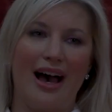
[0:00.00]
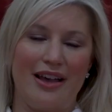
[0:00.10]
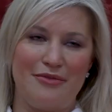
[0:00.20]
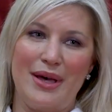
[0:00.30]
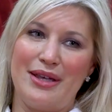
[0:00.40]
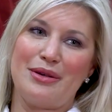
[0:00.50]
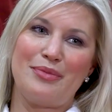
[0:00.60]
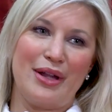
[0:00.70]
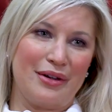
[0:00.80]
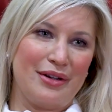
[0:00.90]
I've been a
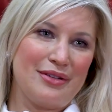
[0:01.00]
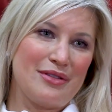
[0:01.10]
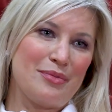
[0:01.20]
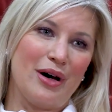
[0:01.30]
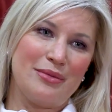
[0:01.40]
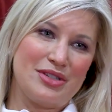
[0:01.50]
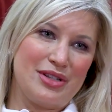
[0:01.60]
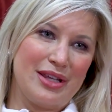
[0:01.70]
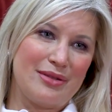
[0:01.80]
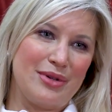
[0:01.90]
parent of the Palm Beach
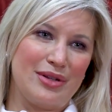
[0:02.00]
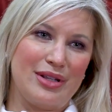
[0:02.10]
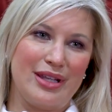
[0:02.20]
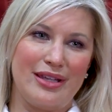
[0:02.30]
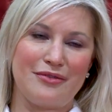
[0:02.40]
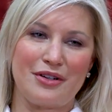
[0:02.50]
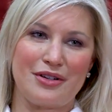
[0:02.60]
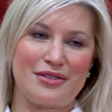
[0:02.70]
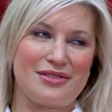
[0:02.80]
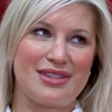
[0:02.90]
Day community
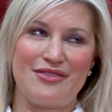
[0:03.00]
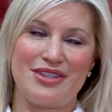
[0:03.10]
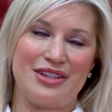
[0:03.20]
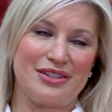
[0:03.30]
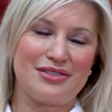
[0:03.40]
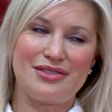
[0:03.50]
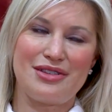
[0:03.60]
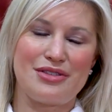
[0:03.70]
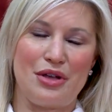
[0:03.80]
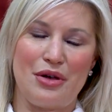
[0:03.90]
for seven years,
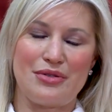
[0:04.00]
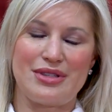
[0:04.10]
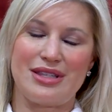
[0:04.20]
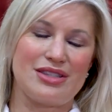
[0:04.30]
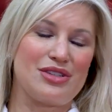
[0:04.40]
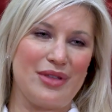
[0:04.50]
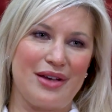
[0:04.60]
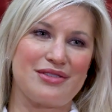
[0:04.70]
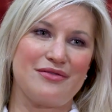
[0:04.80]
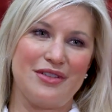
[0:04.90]
so since
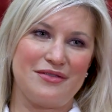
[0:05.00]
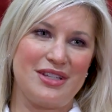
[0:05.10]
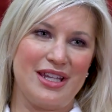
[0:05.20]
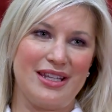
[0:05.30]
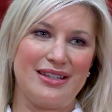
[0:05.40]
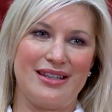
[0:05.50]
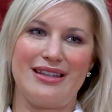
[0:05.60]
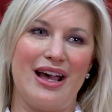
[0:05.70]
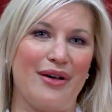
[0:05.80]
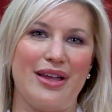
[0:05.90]
2015, and
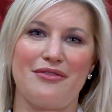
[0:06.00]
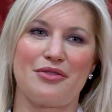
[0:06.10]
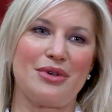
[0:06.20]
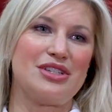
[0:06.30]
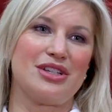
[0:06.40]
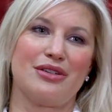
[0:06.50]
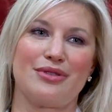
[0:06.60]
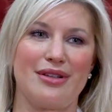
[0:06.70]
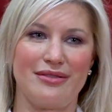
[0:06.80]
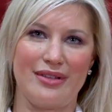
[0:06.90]
now I have three
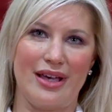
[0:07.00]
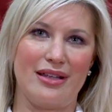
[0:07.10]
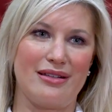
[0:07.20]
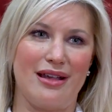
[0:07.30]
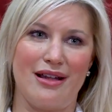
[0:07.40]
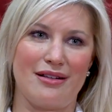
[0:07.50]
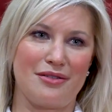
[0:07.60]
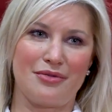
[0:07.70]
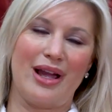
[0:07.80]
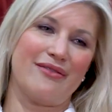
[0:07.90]
children that are
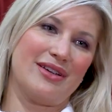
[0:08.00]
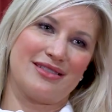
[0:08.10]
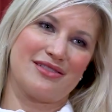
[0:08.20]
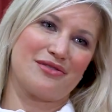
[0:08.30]
thriving at the